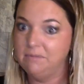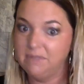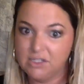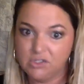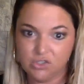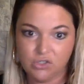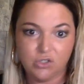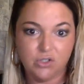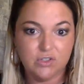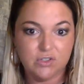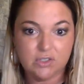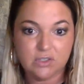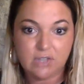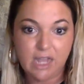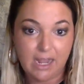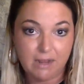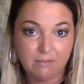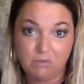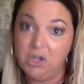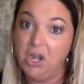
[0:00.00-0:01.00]
this girl's
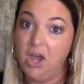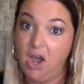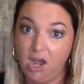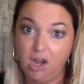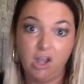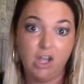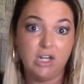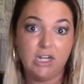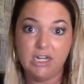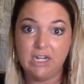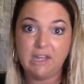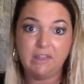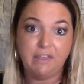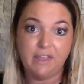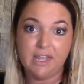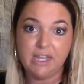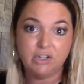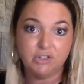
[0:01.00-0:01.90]
not on anything.